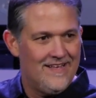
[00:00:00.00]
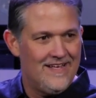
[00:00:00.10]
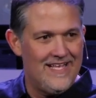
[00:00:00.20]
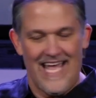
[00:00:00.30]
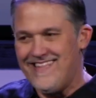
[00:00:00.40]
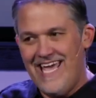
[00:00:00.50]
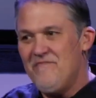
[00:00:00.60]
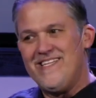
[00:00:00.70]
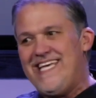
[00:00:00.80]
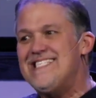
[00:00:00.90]
and, and
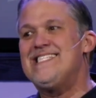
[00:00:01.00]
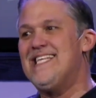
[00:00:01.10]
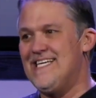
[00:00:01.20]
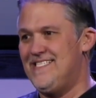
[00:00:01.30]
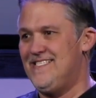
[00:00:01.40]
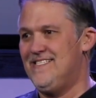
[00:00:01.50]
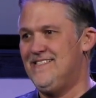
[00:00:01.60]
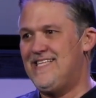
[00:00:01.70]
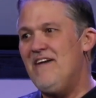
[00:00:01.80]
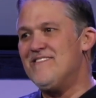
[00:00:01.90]
David gets this.
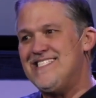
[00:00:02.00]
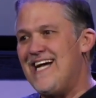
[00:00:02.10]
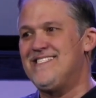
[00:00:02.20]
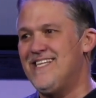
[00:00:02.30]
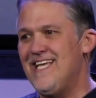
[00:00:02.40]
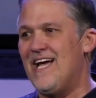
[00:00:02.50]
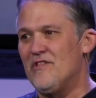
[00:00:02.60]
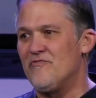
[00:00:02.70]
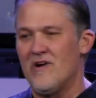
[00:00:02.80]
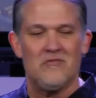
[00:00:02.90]
David's not sitting on the
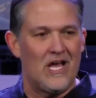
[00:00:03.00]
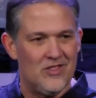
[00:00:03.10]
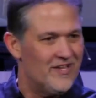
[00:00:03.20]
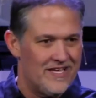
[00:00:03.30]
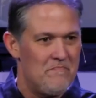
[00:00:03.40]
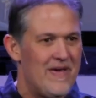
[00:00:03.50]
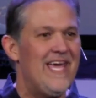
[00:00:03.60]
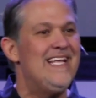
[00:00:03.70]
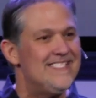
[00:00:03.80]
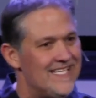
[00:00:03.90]
throne like, look at me.
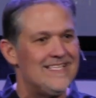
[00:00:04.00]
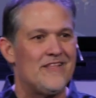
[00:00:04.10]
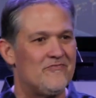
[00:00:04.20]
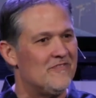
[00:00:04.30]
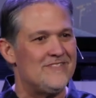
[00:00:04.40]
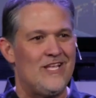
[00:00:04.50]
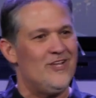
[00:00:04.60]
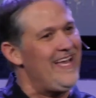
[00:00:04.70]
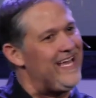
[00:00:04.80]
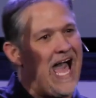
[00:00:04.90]
He's sitting on the throne saying,
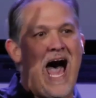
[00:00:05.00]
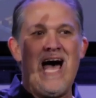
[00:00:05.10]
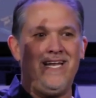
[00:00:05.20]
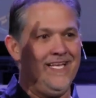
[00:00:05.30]
look at God.